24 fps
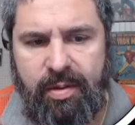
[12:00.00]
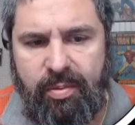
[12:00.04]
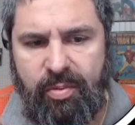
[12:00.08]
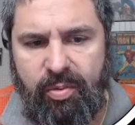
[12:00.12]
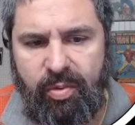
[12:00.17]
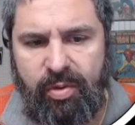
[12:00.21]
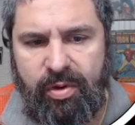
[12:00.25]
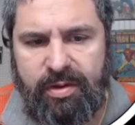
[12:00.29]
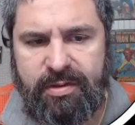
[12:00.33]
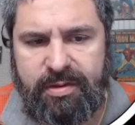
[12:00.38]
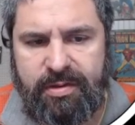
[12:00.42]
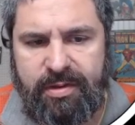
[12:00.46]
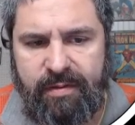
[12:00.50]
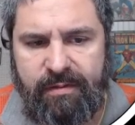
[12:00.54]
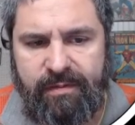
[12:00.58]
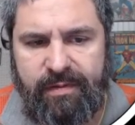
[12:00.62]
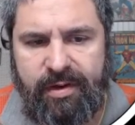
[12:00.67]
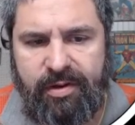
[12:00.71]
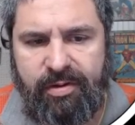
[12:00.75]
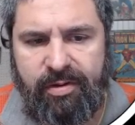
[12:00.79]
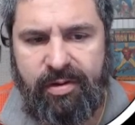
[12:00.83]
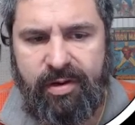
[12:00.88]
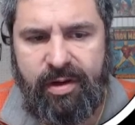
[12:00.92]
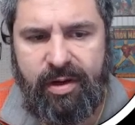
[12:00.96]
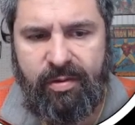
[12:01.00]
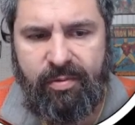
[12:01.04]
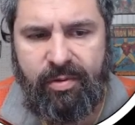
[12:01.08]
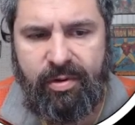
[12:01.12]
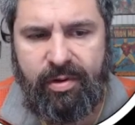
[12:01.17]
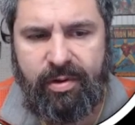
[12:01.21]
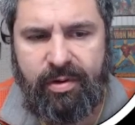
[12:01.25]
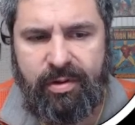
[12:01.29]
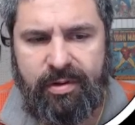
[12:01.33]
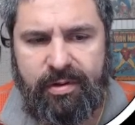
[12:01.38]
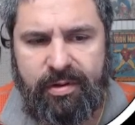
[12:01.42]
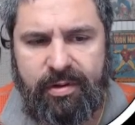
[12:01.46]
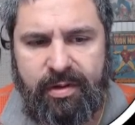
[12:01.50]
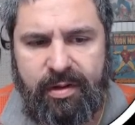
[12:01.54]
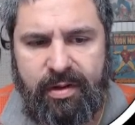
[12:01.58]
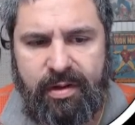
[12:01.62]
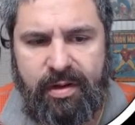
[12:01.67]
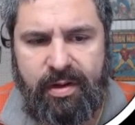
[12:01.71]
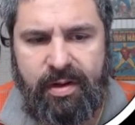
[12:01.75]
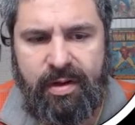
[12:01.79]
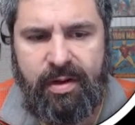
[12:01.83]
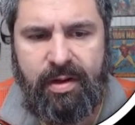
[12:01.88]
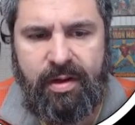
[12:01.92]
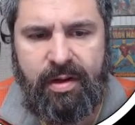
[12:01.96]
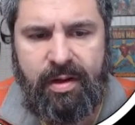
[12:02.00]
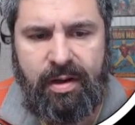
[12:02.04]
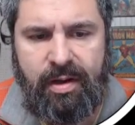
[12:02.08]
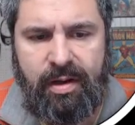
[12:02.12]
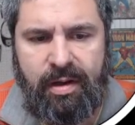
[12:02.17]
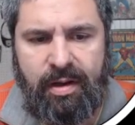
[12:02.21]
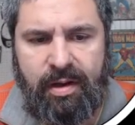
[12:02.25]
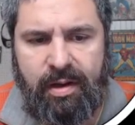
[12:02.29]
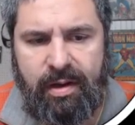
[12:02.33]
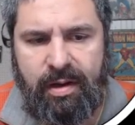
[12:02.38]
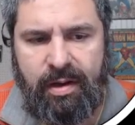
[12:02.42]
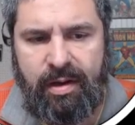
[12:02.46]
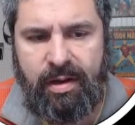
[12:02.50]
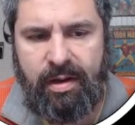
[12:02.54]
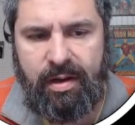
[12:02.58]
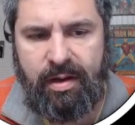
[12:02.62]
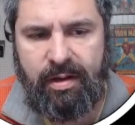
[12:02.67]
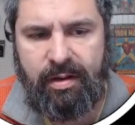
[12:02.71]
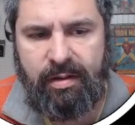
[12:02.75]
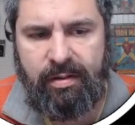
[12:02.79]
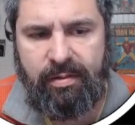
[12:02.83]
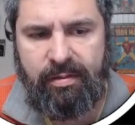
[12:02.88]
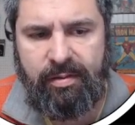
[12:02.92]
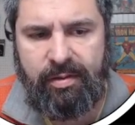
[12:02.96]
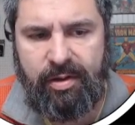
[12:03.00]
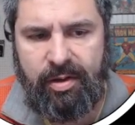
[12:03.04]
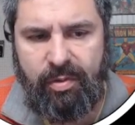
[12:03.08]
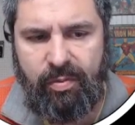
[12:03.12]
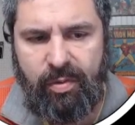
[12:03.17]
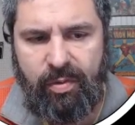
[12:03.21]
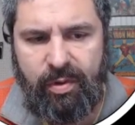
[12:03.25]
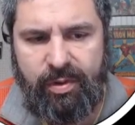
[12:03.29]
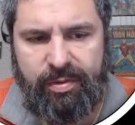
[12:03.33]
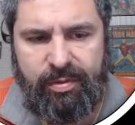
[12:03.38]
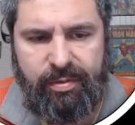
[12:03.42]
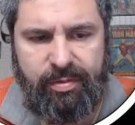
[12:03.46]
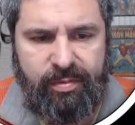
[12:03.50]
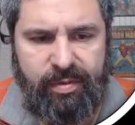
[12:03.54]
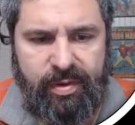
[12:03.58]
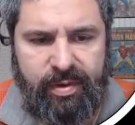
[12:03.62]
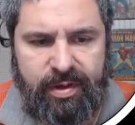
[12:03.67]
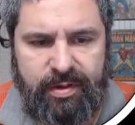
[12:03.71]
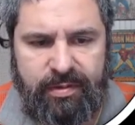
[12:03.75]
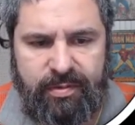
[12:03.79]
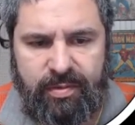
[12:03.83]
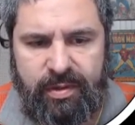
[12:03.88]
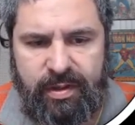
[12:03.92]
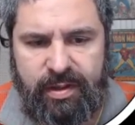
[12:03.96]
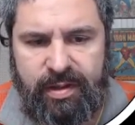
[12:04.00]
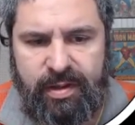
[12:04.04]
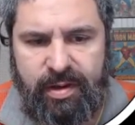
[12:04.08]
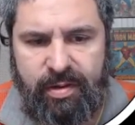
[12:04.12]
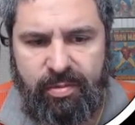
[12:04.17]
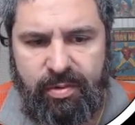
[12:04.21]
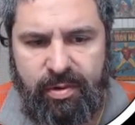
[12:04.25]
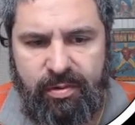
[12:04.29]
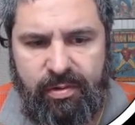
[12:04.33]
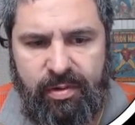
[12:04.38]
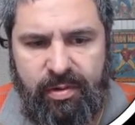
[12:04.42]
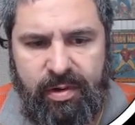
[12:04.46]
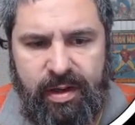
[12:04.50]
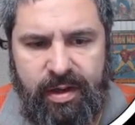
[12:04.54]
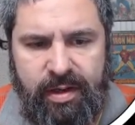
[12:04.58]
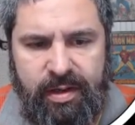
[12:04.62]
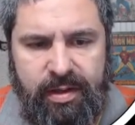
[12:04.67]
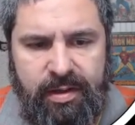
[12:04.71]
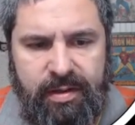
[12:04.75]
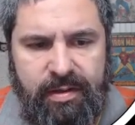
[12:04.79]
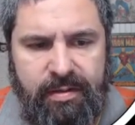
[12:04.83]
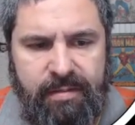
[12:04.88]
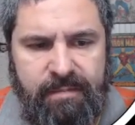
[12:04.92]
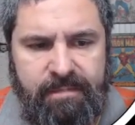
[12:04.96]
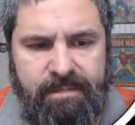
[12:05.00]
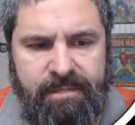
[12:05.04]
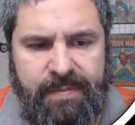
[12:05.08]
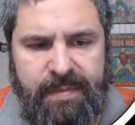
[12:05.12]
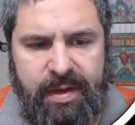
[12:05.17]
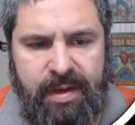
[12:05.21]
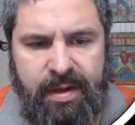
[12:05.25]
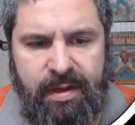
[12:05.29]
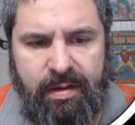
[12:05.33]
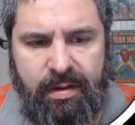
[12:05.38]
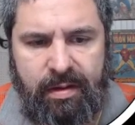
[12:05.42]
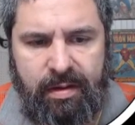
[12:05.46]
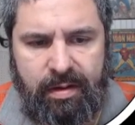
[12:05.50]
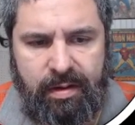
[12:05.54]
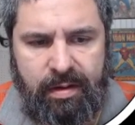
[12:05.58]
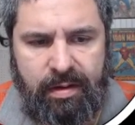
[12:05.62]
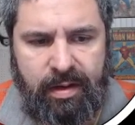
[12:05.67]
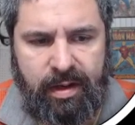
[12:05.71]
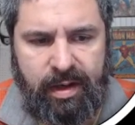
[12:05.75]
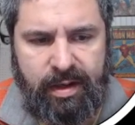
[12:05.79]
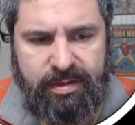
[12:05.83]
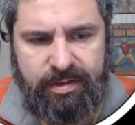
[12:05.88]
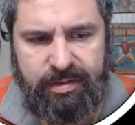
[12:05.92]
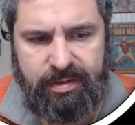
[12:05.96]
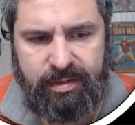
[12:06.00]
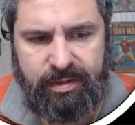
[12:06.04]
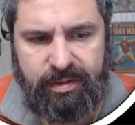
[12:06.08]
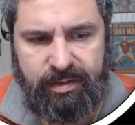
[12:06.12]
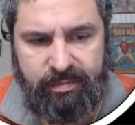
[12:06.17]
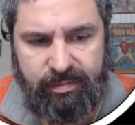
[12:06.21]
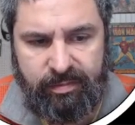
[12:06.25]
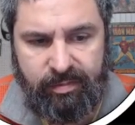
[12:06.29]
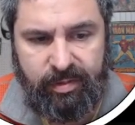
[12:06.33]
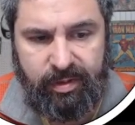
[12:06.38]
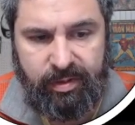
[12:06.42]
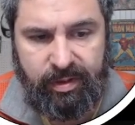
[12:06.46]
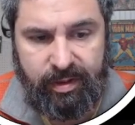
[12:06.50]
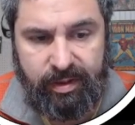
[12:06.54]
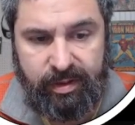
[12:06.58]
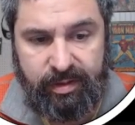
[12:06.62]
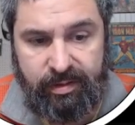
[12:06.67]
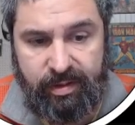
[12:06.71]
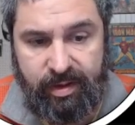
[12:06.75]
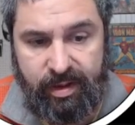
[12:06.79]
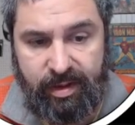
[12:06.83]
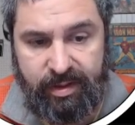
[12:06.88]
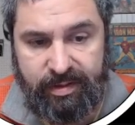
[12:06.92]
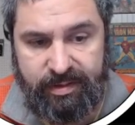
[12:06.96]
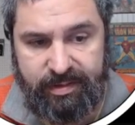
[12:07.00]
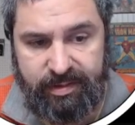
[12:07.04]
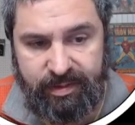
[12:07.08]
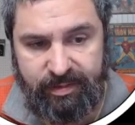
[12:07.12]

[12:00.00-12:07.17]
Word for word: one is configure network. 1 through 3 is really network related. Actually, really, honestly,